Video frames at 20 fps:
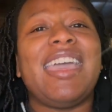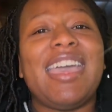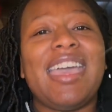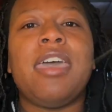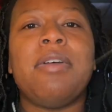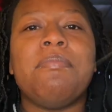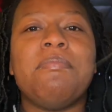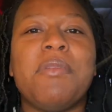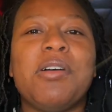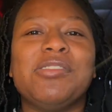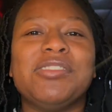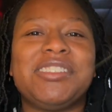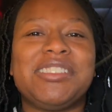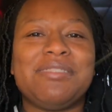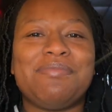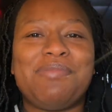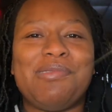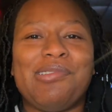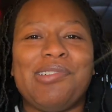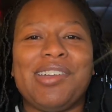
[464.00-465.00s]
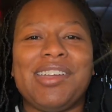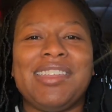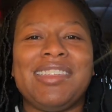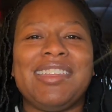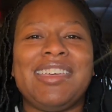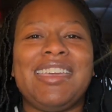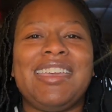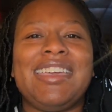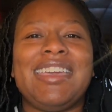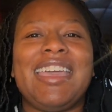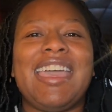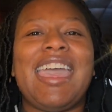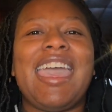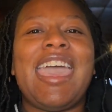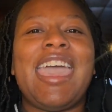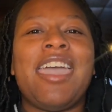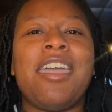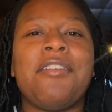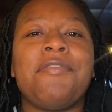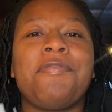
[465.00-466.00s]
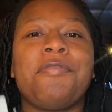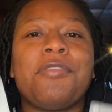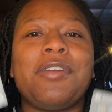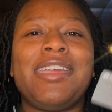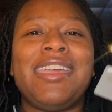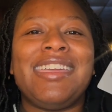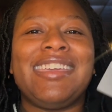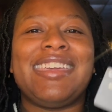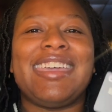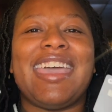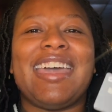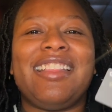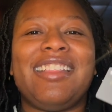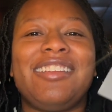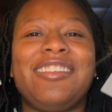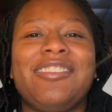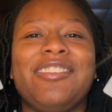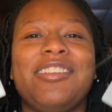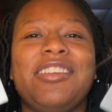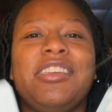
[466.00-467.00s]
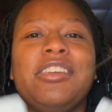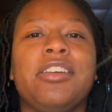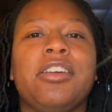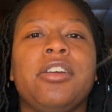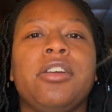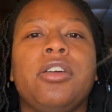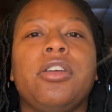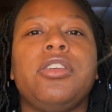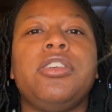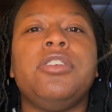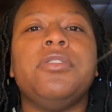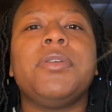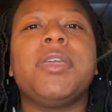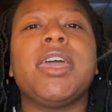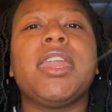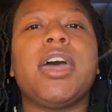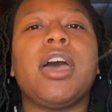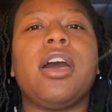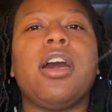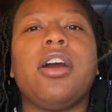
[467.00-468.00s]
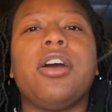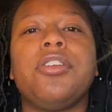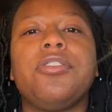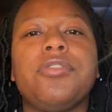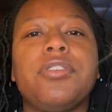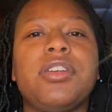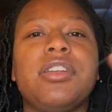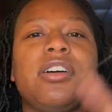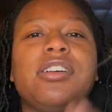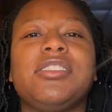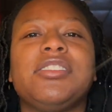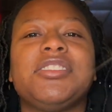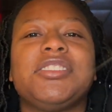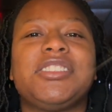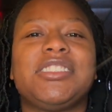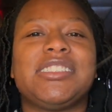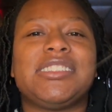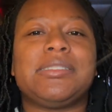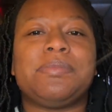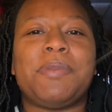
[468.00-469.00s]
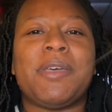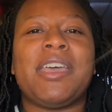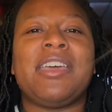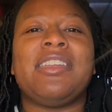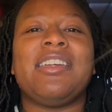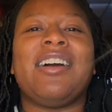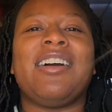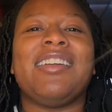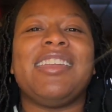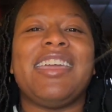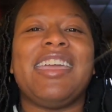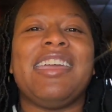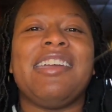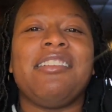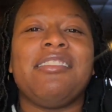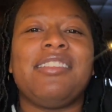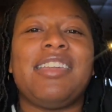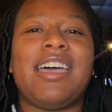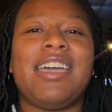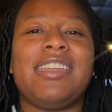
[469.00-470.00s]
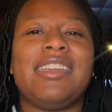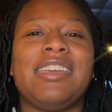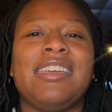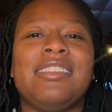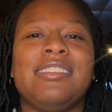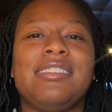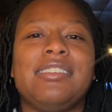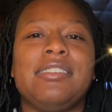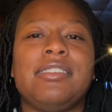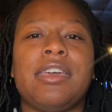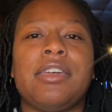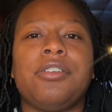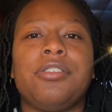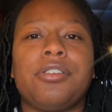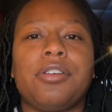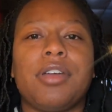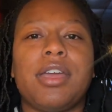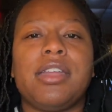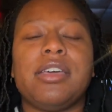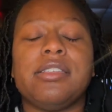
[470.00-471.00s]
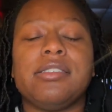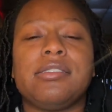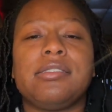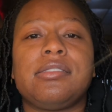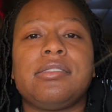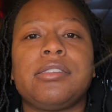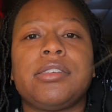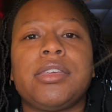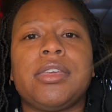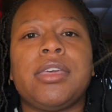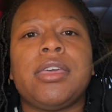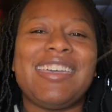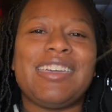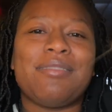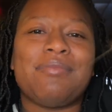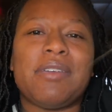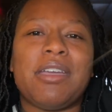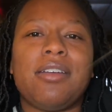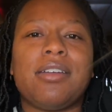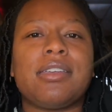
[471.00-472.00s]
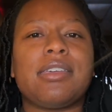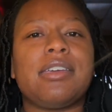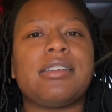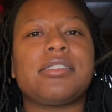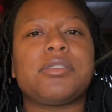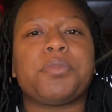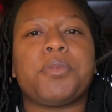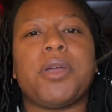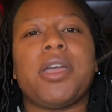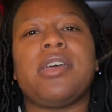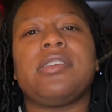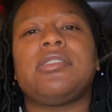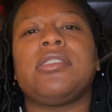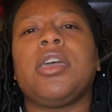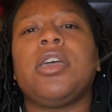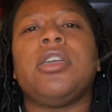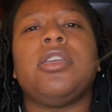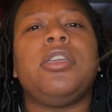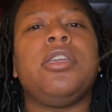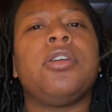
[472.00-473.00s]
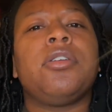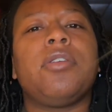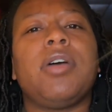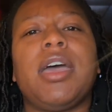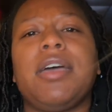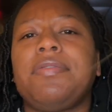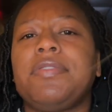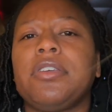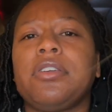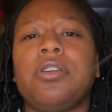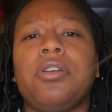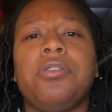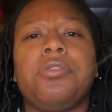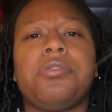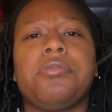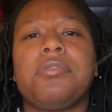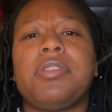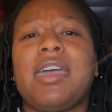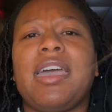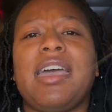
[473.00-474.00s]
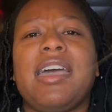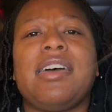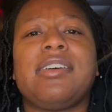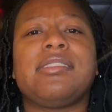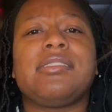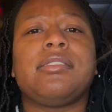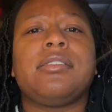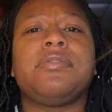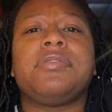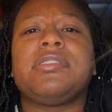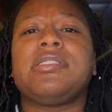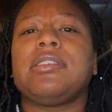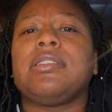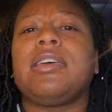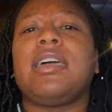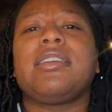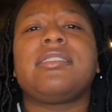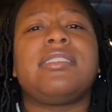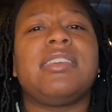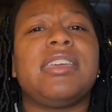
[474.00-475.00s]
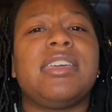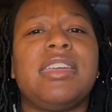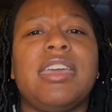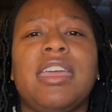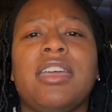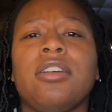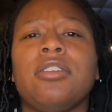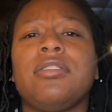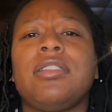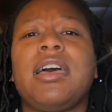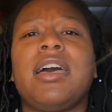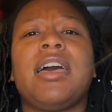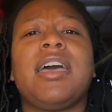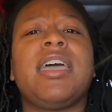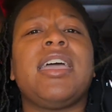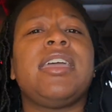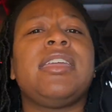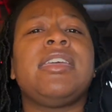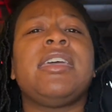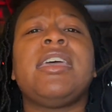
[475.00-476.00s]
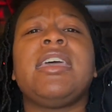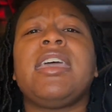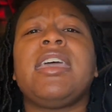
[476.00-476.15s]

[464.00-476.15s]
And most importantly, every calendar year, you get $100 to spend on airline incidental credits. Like American Express, you don't have to go through the hassle of selecting an airline